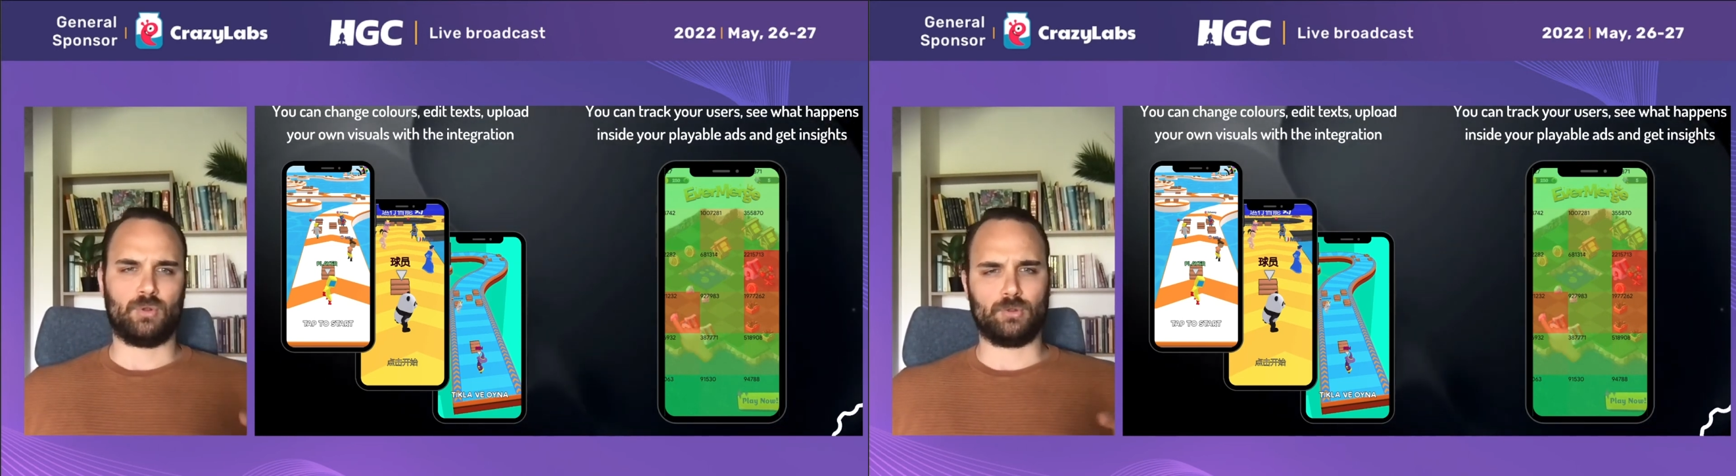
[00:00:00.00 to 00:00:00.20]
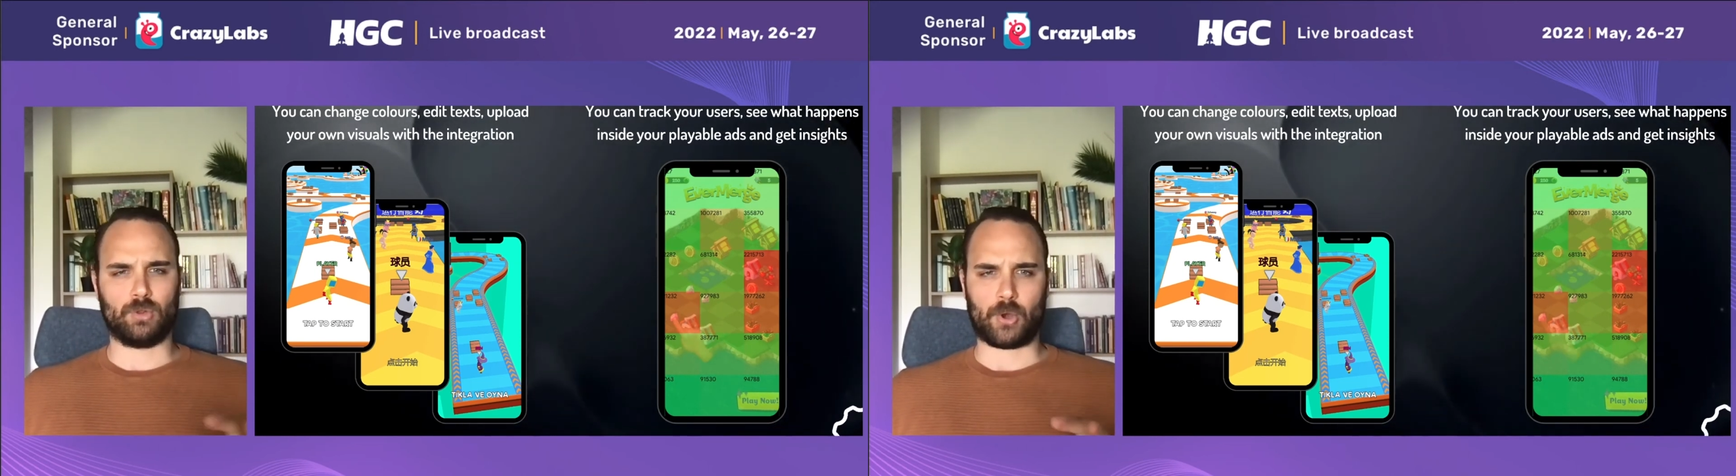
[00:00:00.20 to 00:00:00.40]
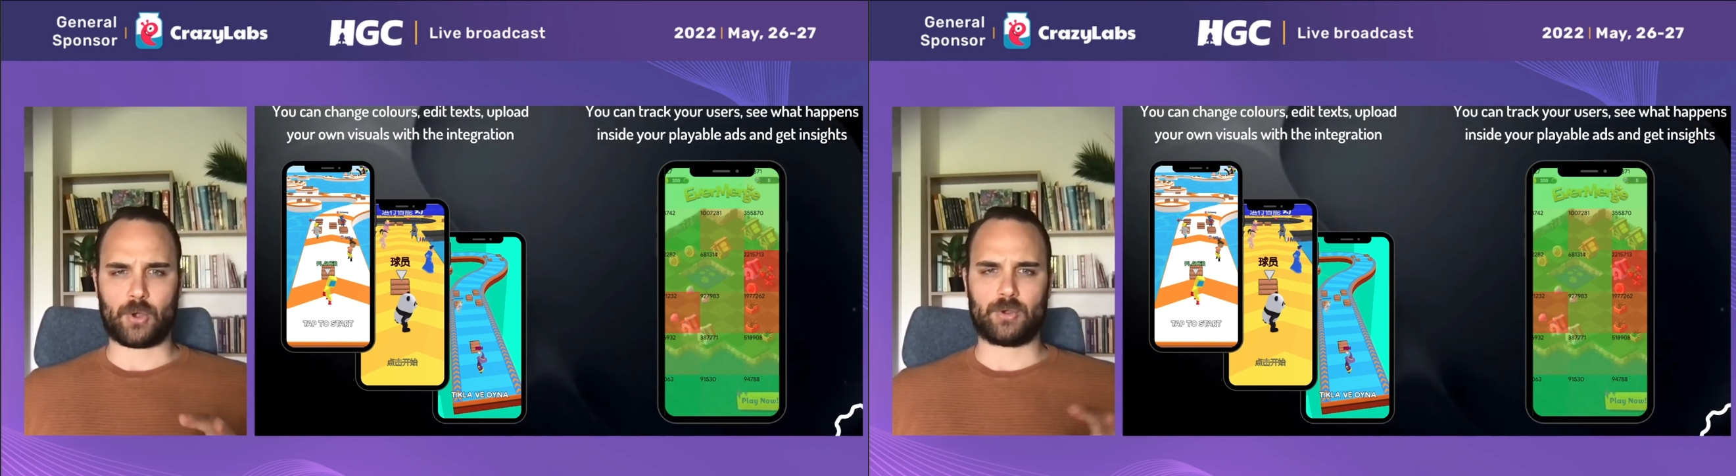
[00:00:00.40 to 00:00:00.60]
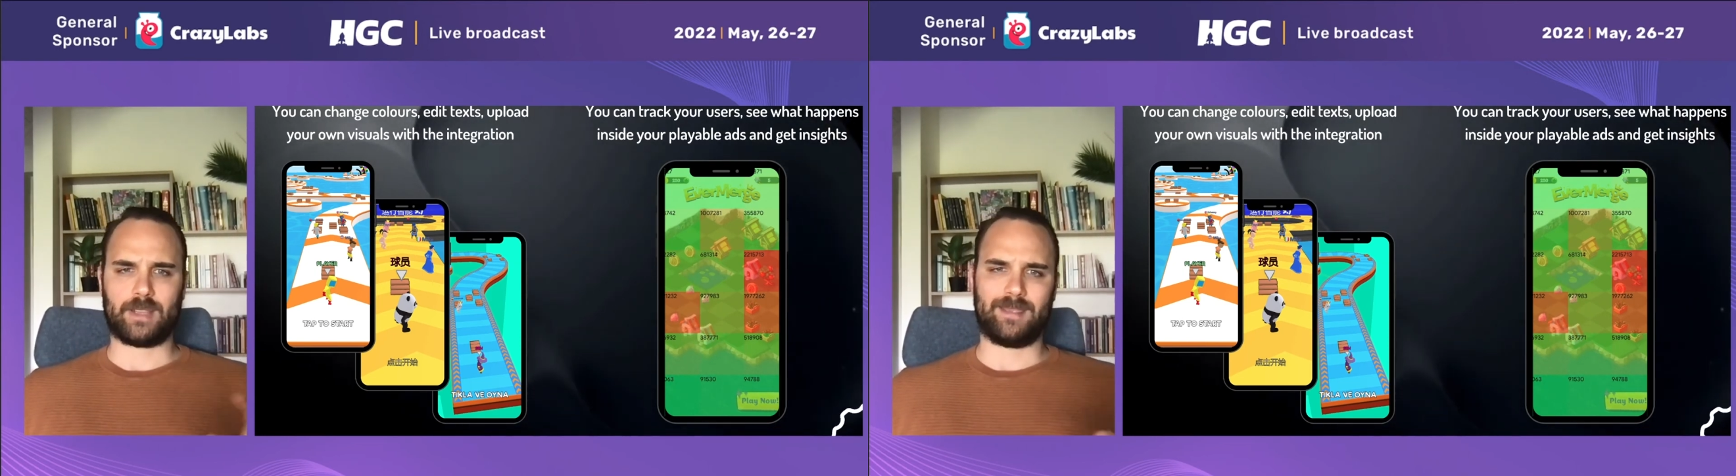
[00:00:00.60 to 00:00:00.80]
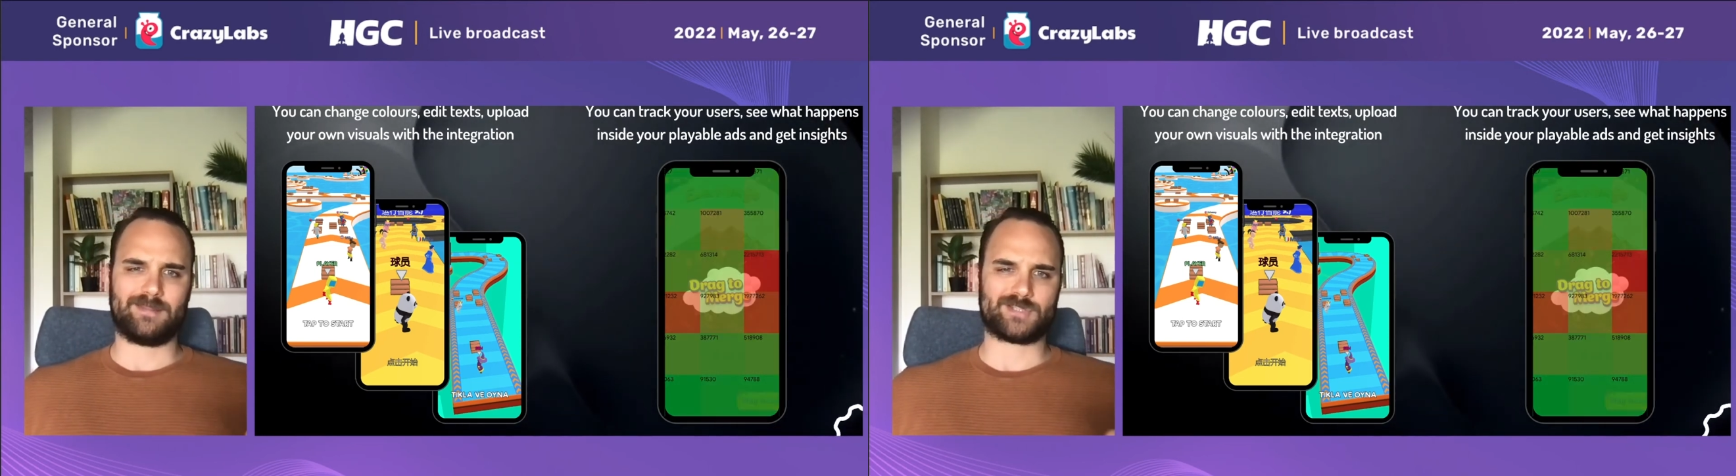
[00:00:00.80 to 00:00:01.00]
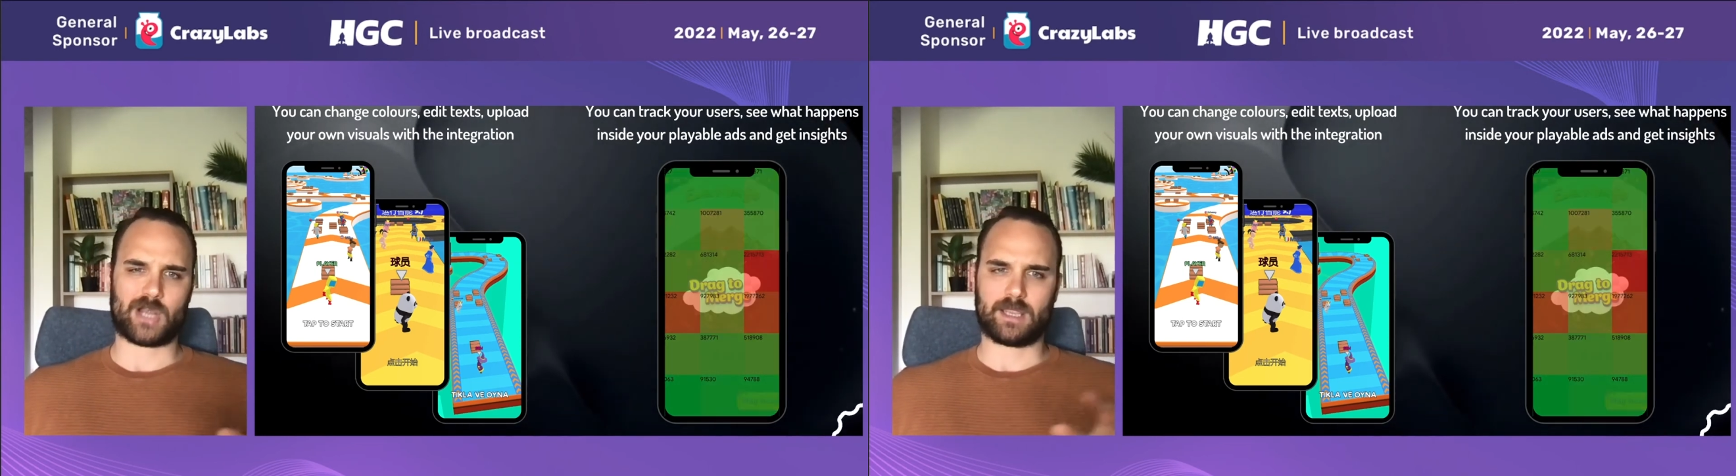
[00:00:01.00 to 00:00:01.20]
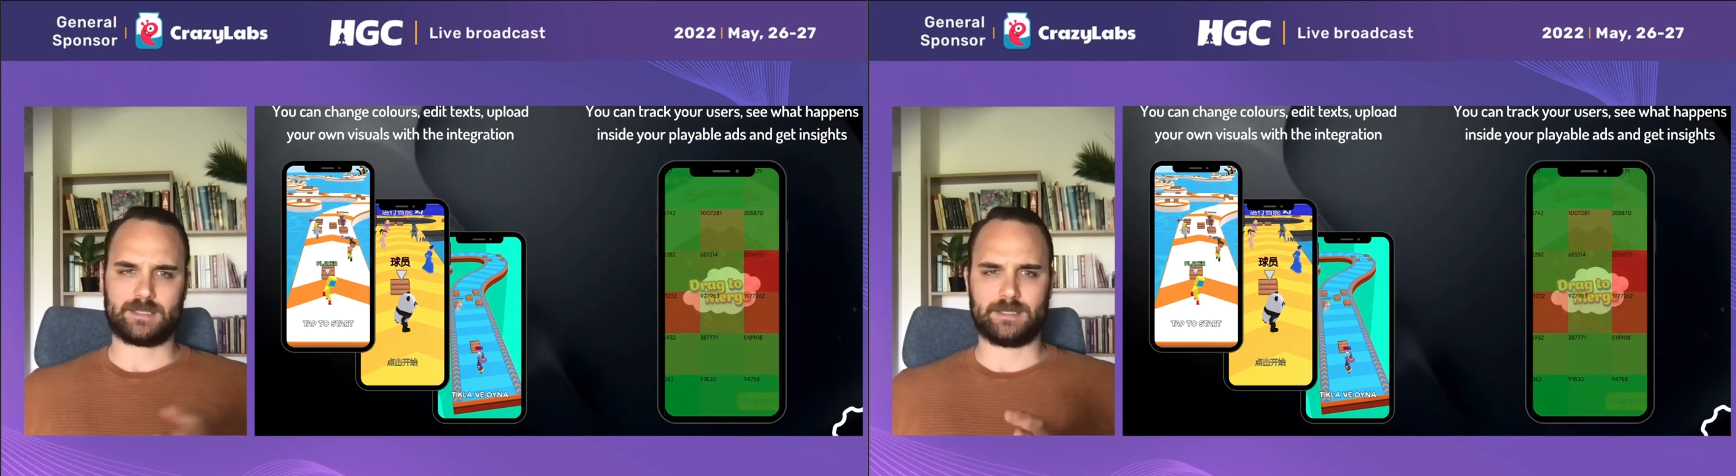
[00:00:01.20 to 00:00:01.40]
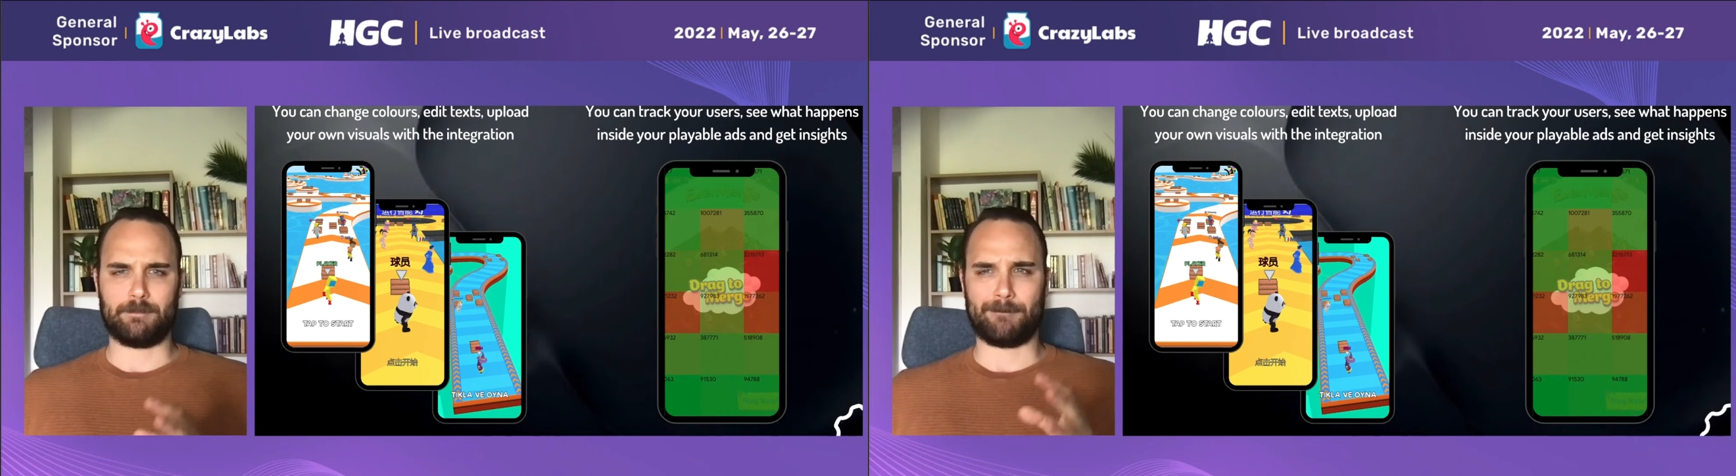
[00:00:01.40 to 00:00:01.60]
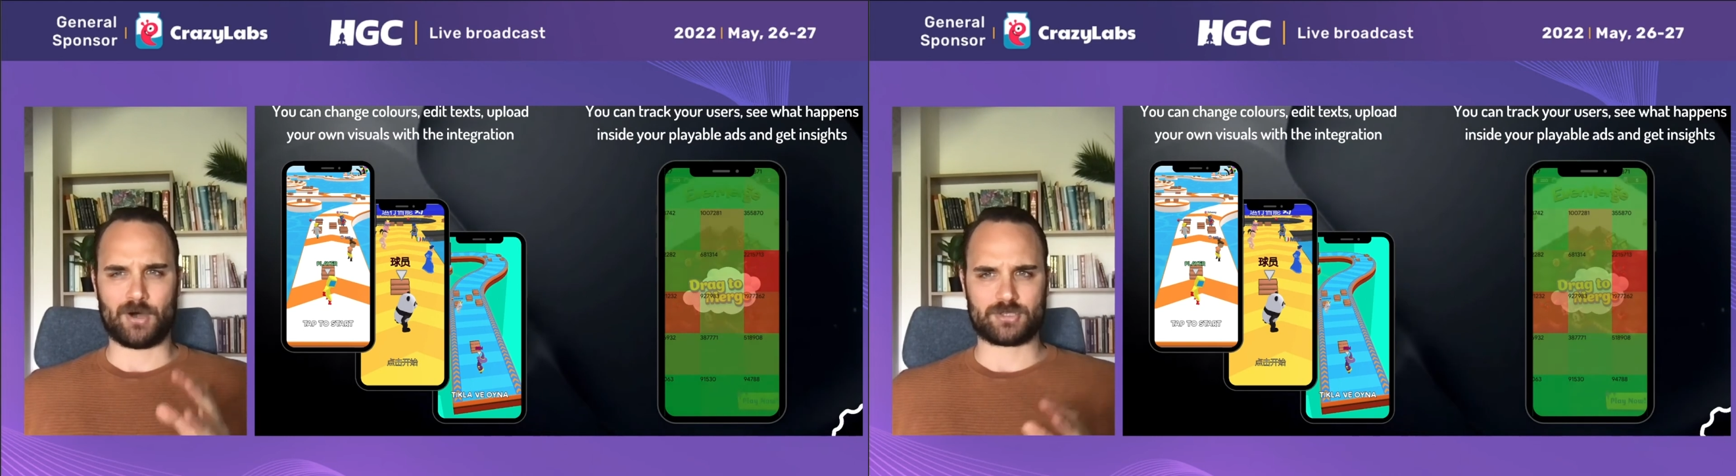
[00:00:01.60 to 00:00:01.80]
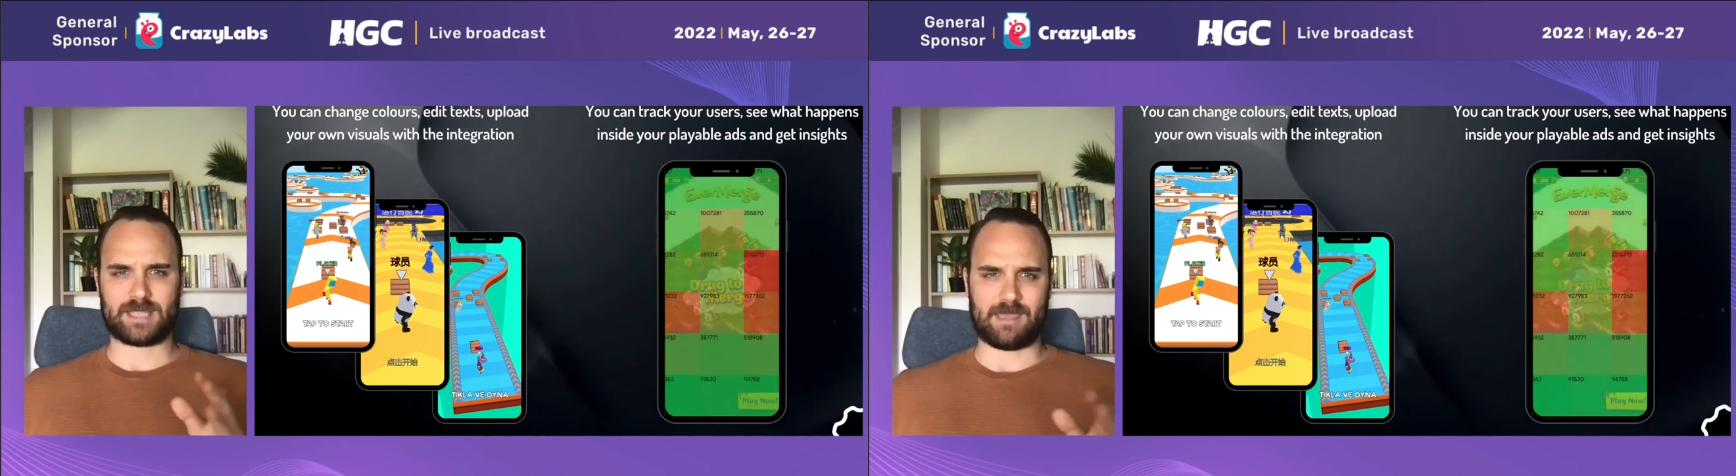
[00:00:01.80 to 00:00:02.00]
learn and track the most